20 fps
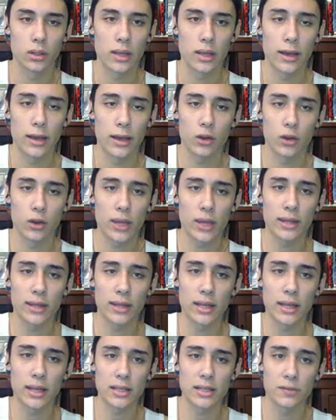I know that
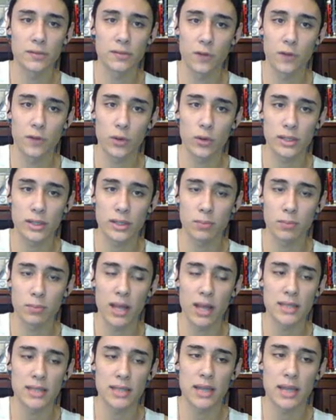thing has Focus
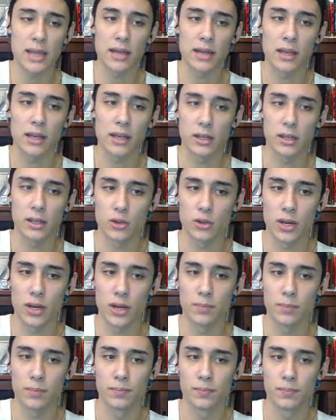Blast and Giga Drain.